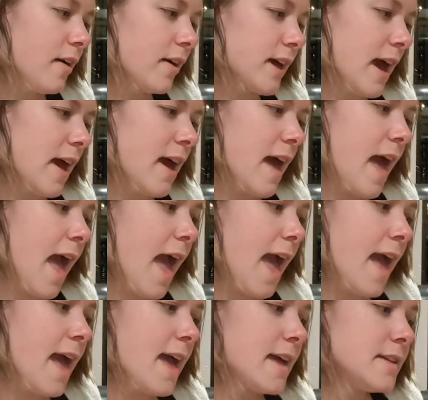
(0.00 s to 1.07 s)
Okay,
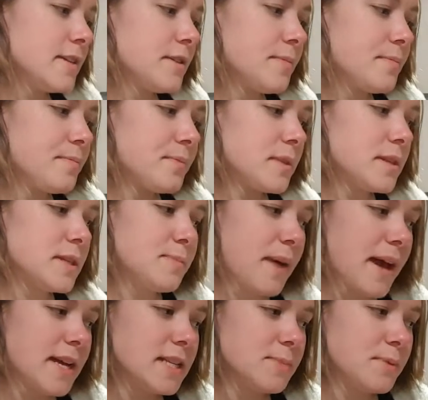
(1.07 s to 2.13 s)
and the
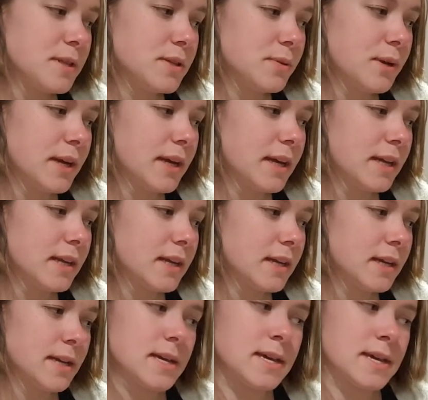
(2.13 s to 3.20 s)
space between
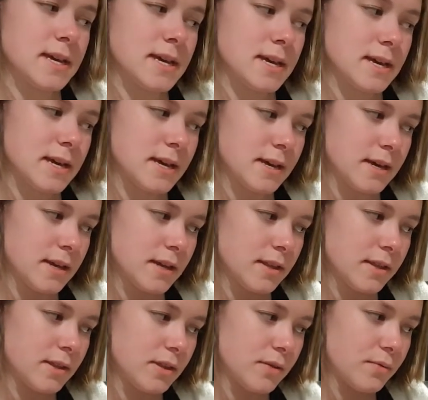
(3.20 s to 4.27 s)

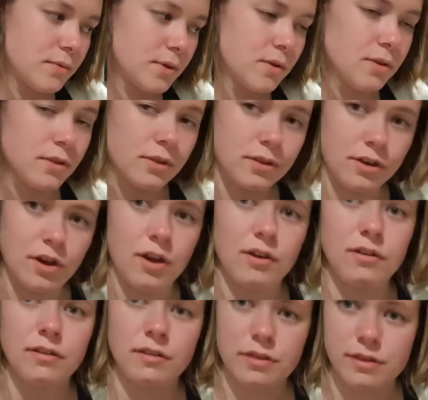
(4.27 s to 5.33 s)
the root, the third,
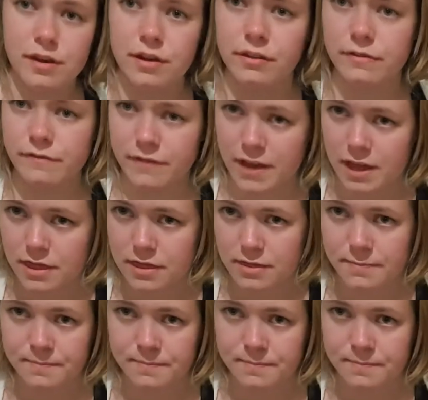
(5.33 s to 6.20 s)
and the fifth,